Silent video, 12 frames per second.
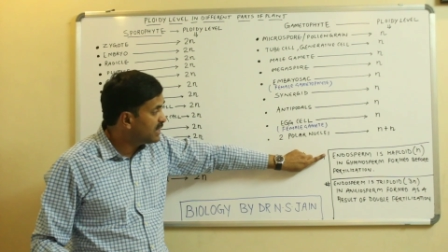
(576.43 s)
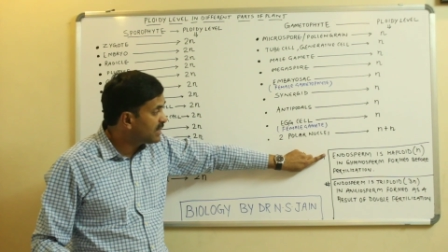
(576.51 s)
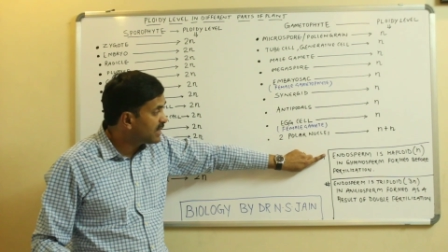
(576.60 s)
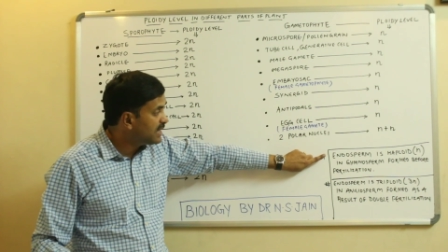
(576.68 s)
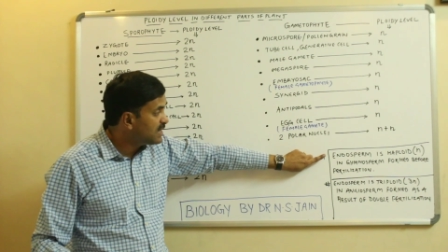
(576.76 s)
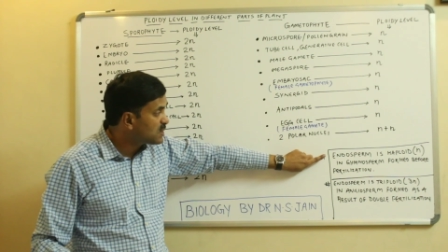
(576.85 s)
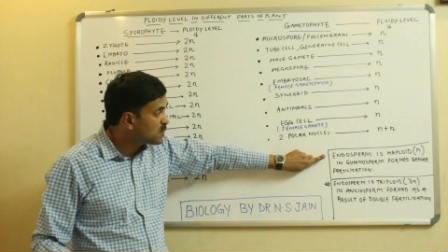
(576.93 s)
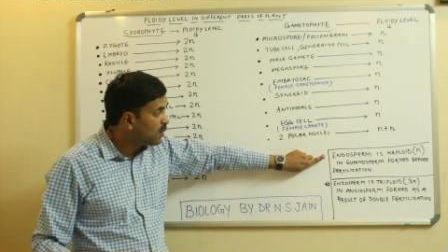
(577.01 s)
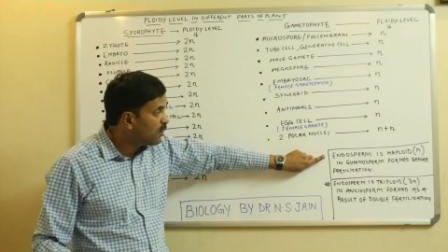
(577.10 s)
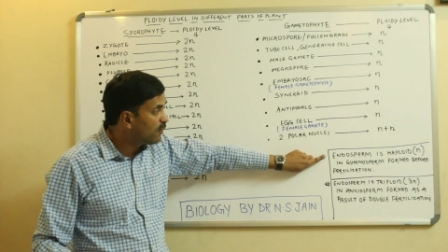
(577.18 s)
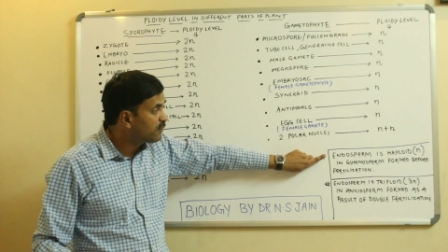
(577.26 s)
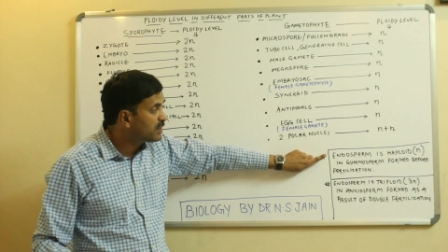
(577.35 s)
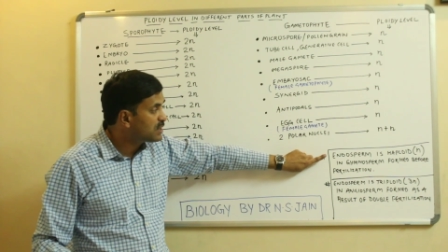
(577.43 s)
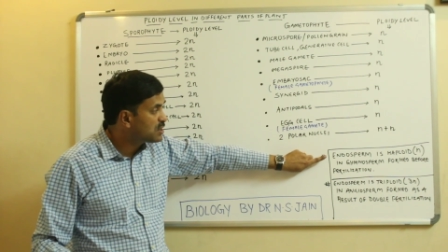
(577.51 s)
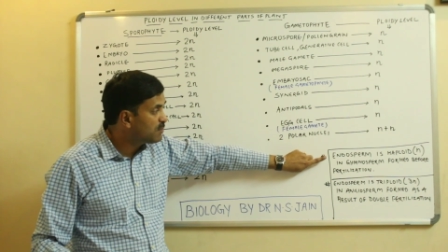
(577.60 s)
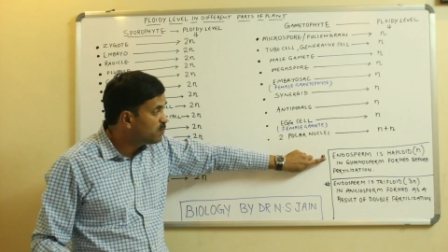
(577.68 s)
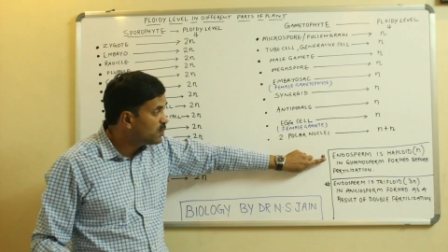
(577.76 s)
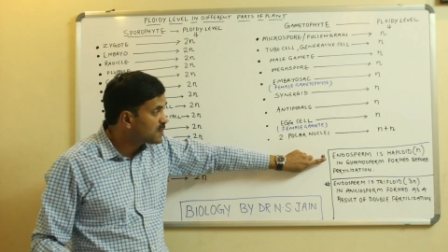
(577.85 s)
In the case of the
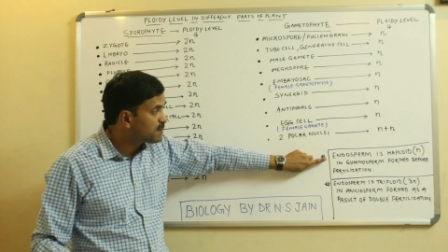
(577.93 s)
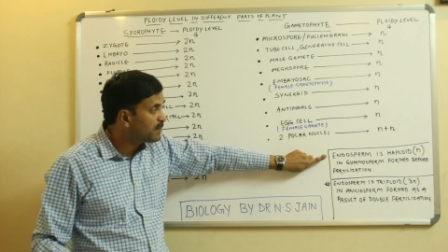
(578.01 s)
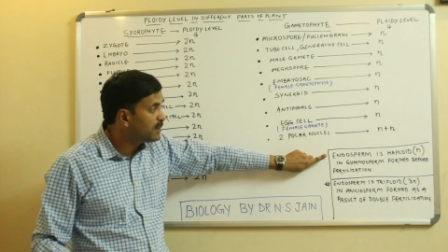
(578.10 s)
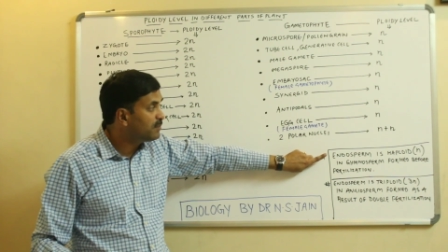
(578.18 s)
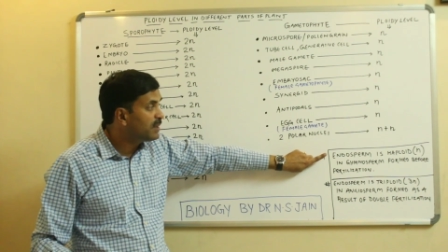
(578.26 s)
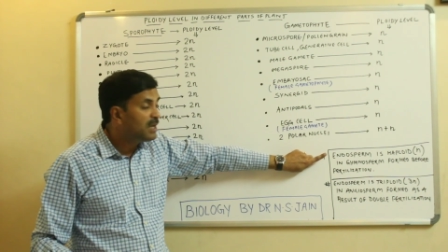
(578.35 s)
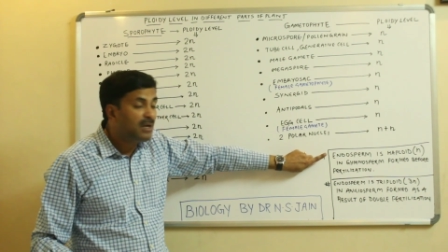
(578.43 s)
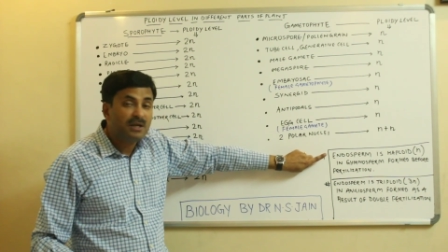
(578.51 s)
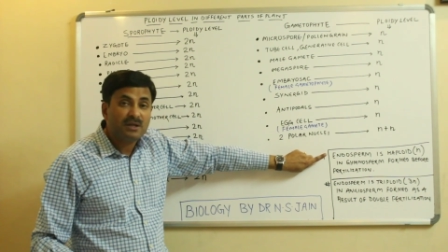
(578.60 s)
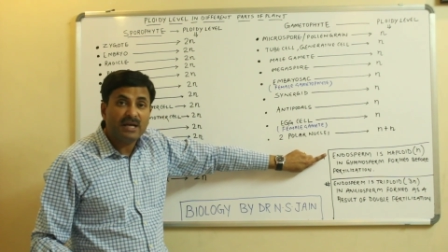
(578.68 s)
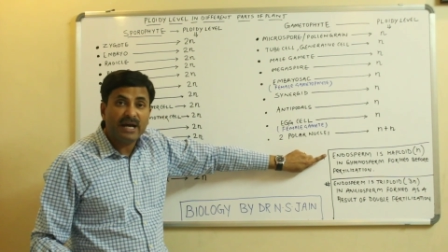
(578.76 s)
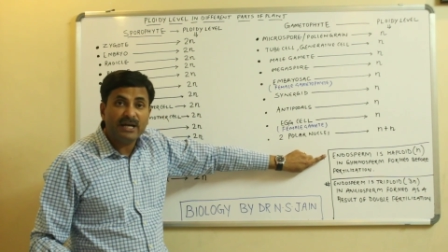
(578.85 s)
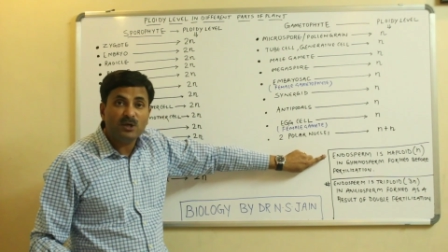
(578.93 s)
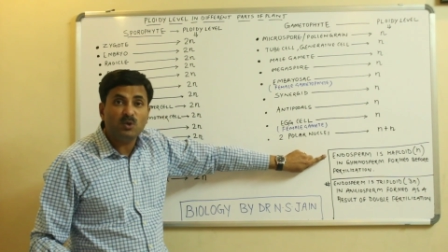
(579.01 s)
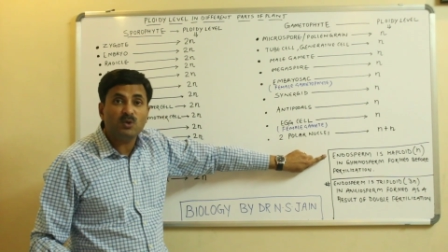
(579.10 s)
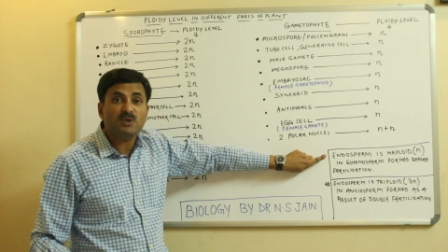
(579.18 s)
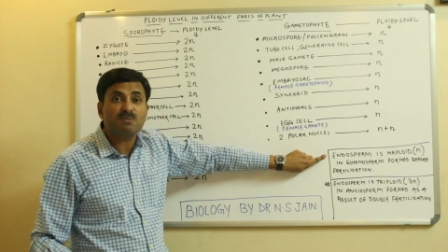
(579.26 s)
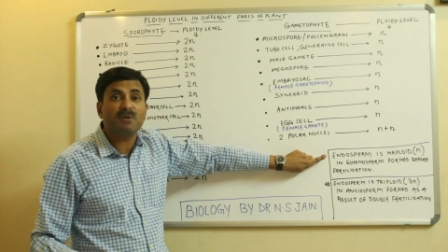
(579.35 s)
gymnosperm, the
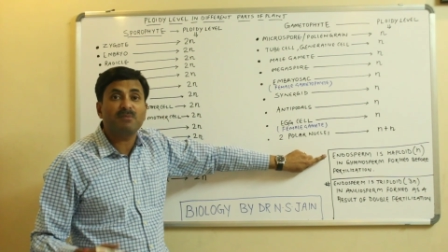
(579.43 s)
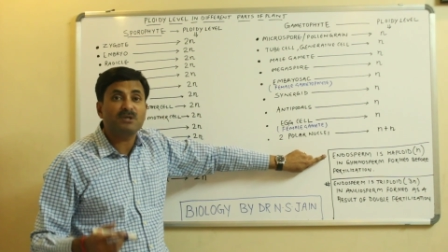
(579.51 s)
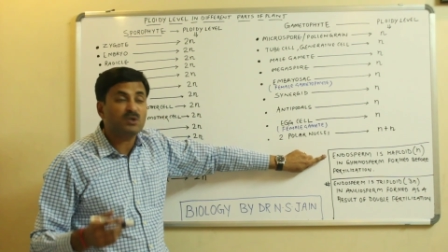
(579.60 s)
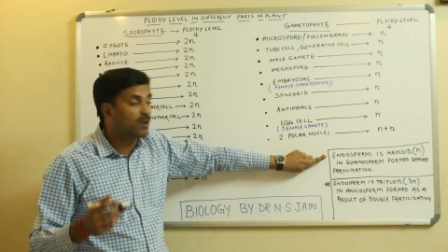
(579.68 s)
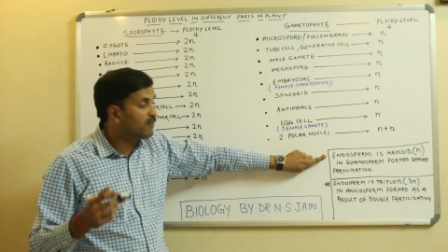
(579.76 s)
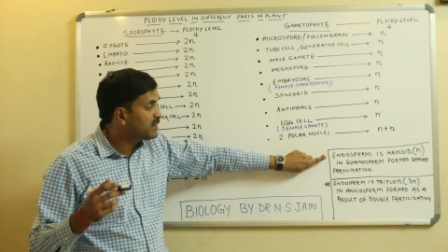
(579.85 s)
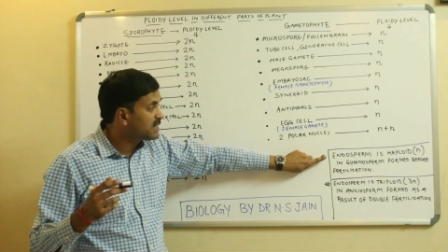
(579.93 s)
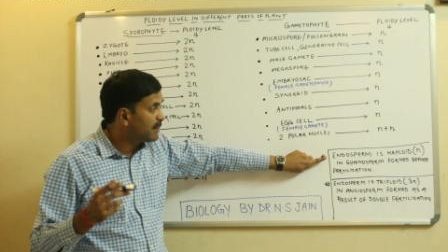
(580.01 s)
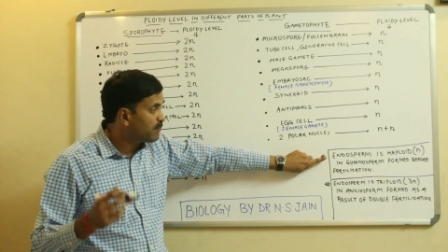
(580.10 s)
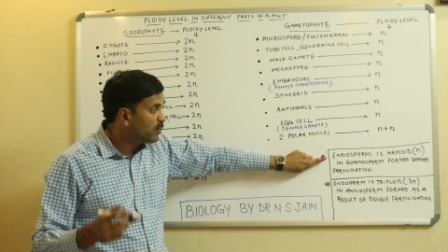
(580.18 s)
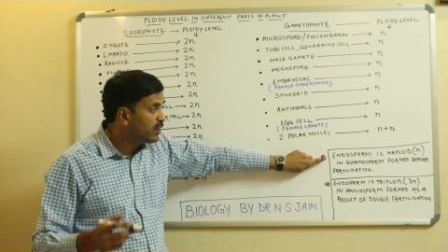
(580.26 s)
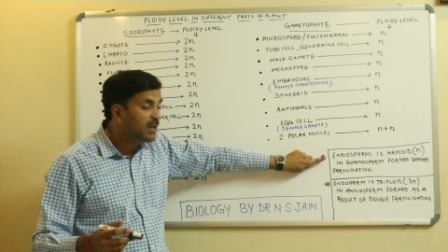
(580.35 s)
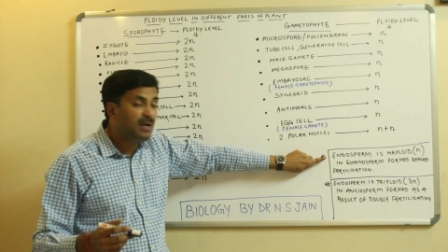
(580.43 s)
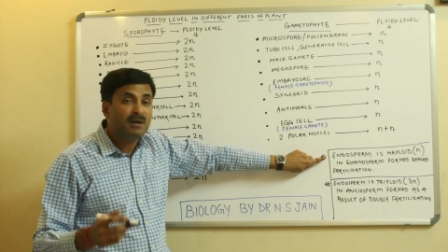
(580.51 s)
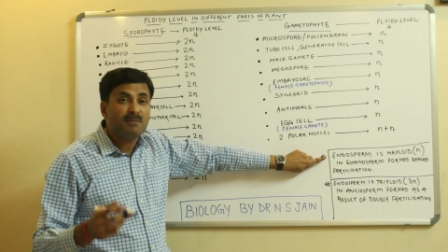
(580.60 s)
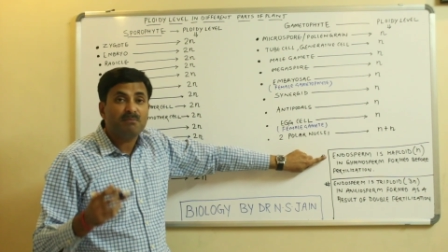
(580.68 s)
endosperm is always haploid